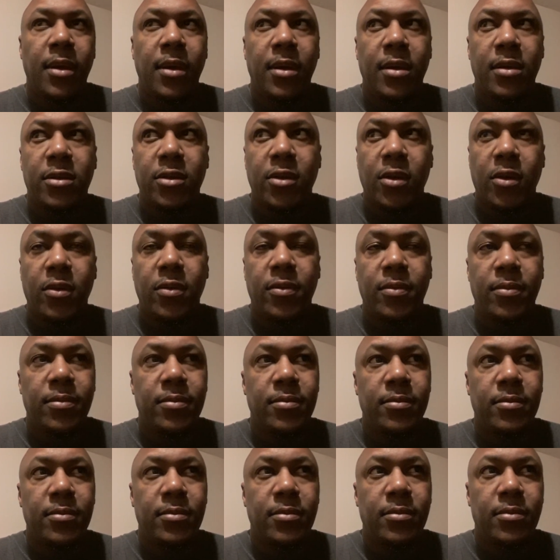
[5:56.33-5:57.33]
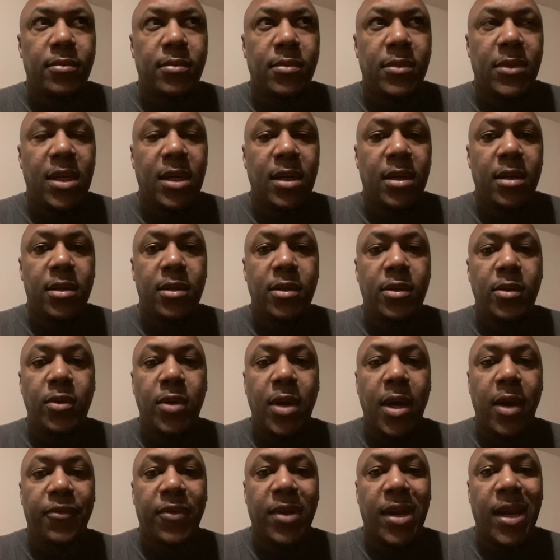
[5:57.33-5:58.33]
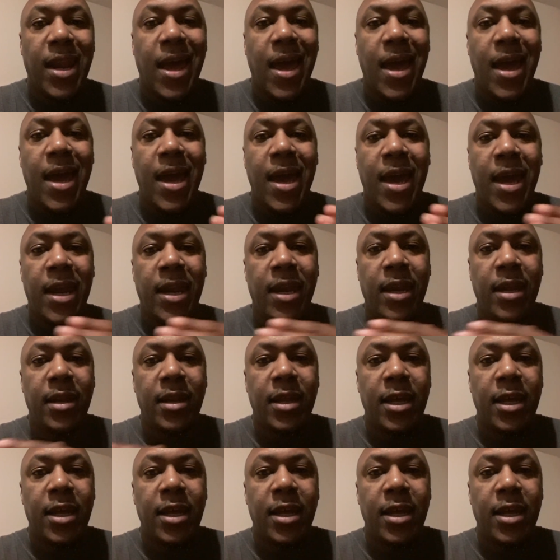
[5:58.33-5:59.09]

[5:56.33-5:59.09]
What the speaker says: So, because you have a line